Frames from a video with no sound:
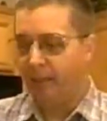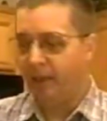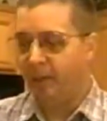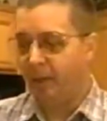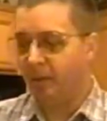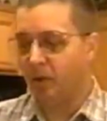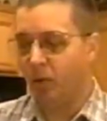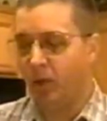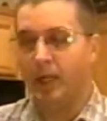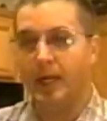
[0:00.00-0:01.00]
Many people
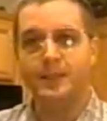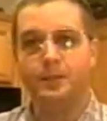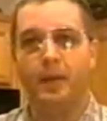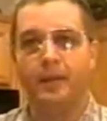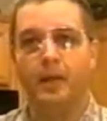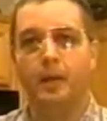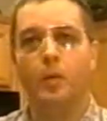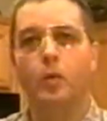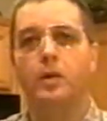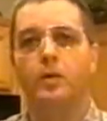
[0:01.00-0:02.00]
don't realize, but the
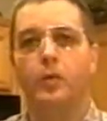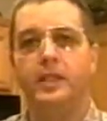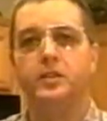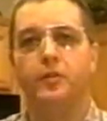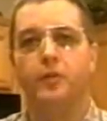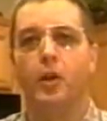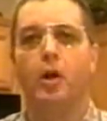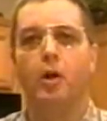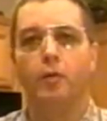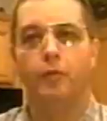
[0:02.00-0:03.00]
number one reason for
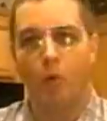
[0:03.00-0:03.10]
low